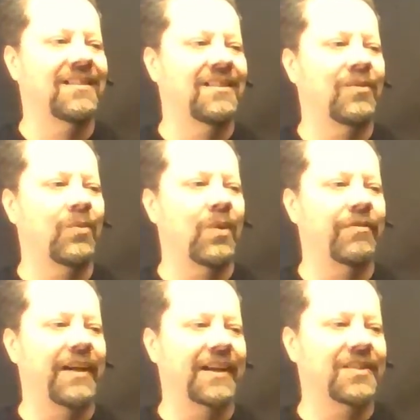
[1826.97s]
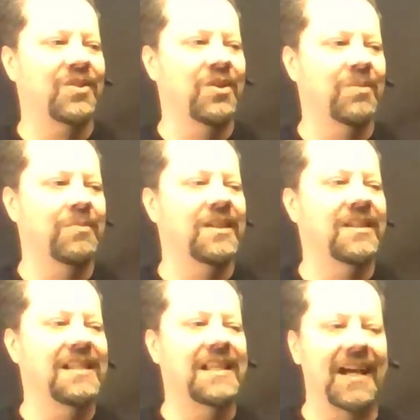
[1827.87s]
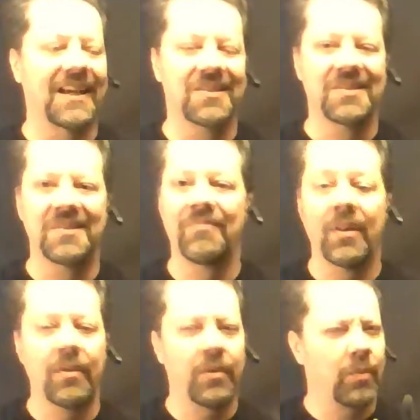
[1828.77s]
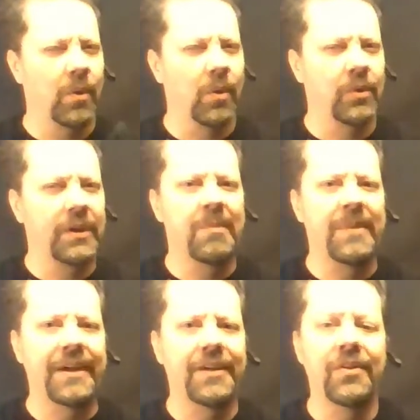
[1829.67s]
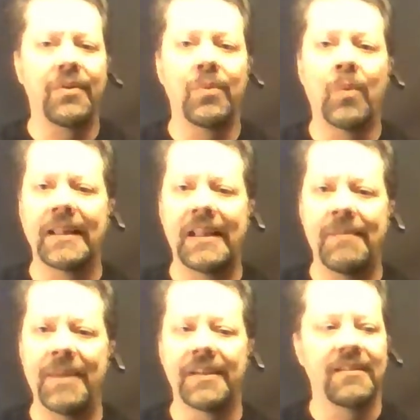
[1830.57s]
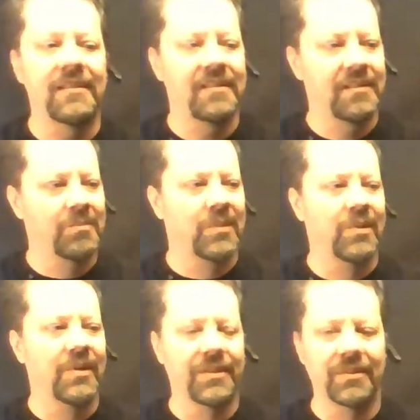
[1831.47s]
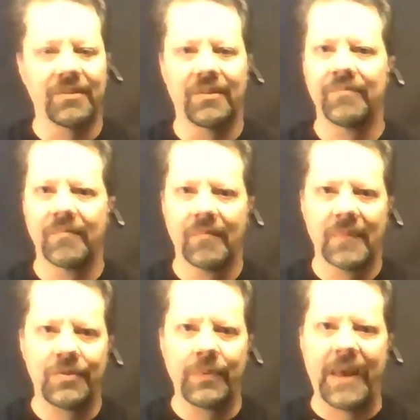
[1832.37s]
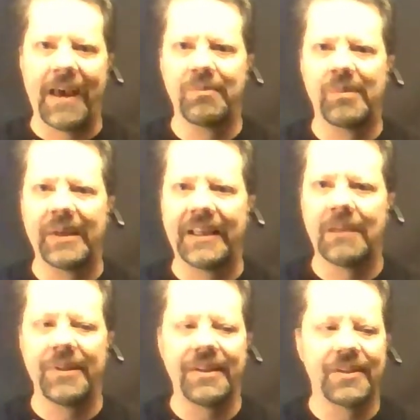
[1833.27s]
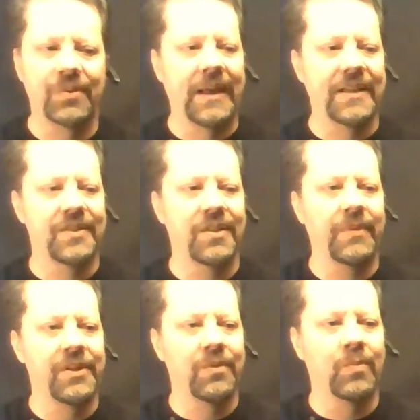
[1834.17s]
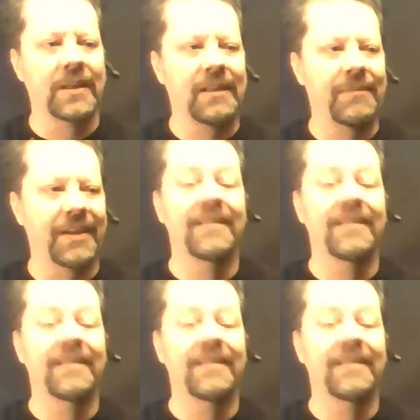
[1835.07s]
1 over x cubed dx. We're only permitted to do one limit per integral. So we have to break it up in this way so that we do one limit